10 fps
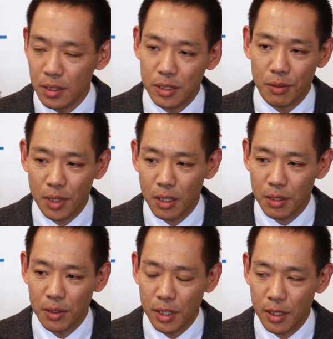So not
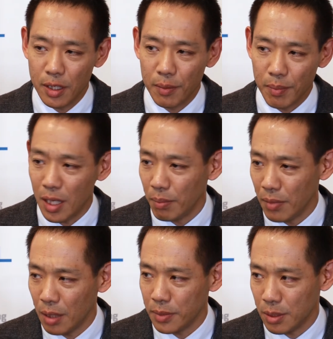only the
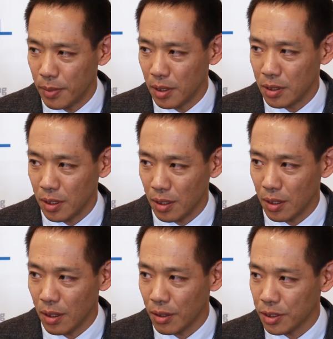MEMS, but
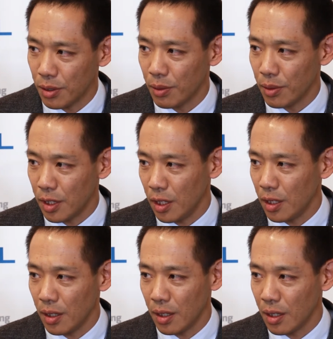also
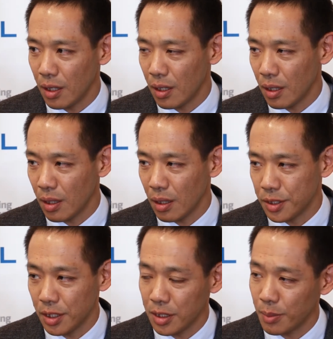the
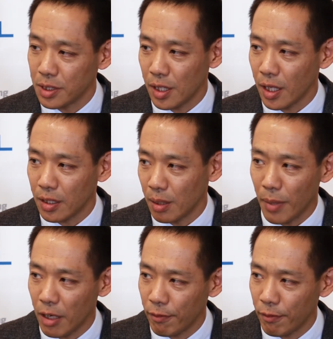systems that the